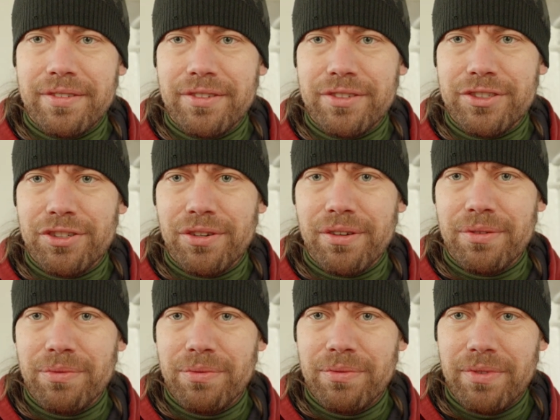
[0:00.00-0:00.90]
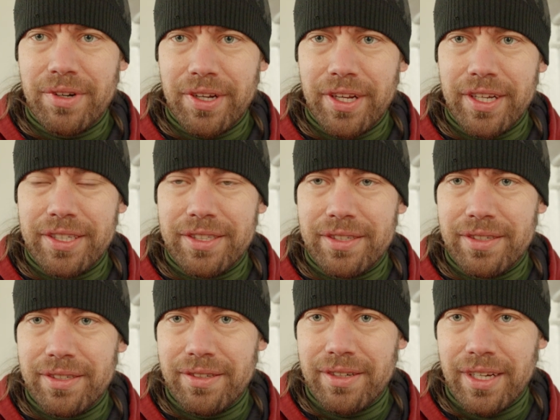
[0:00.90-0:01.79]
Not sure what it is.
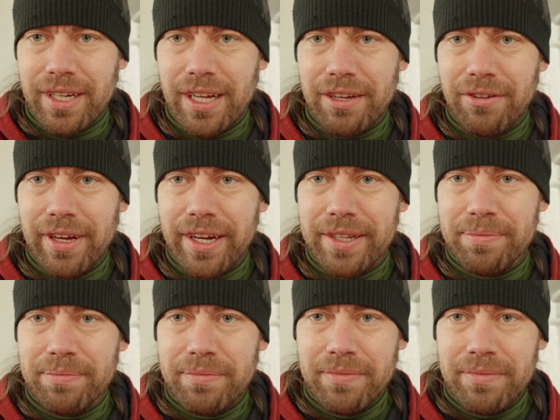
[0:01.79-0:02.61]
You can calculate it,